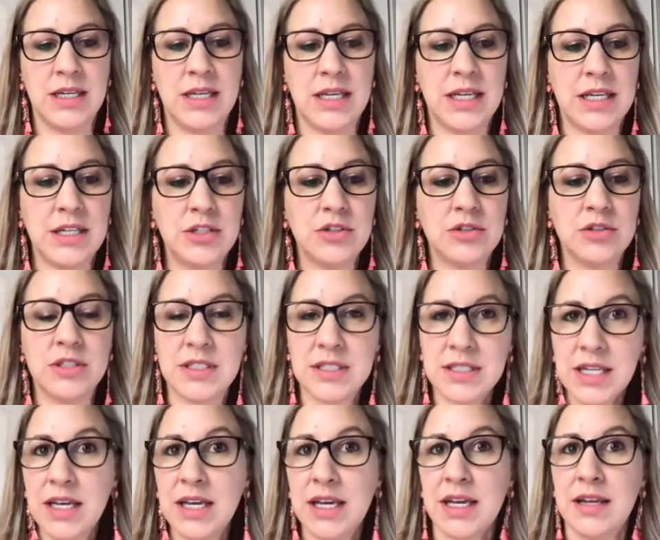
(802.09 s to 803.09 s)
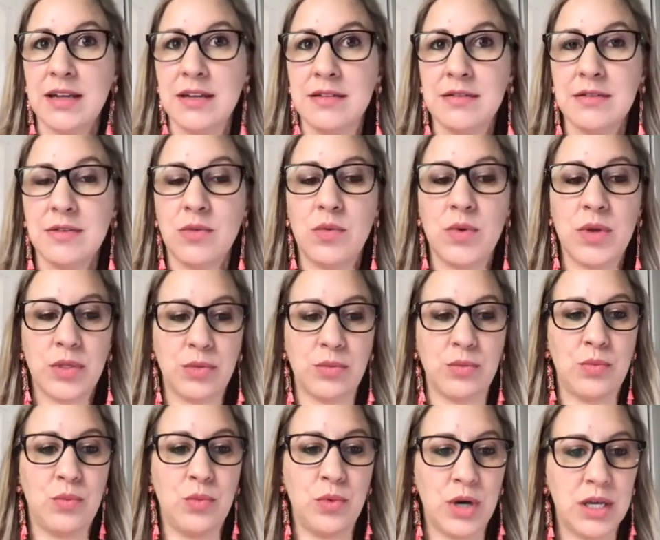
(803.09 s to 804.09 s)
in your design with
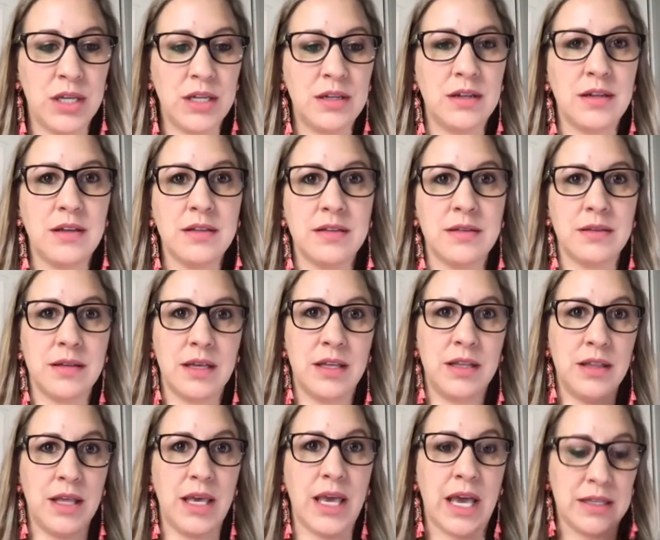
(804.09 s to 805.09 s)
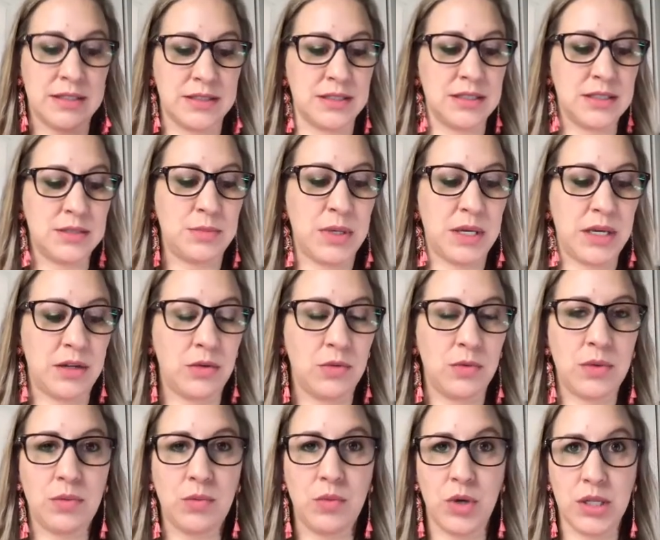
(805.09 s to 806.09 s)
one in the assets panel
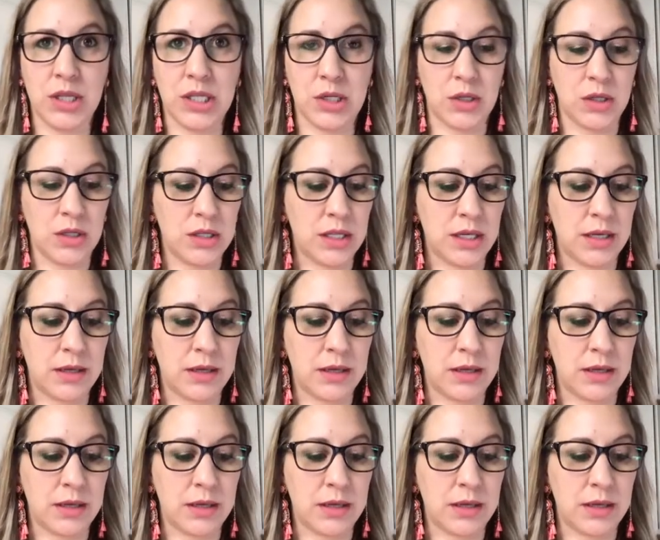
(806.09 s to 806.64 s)
with one little click.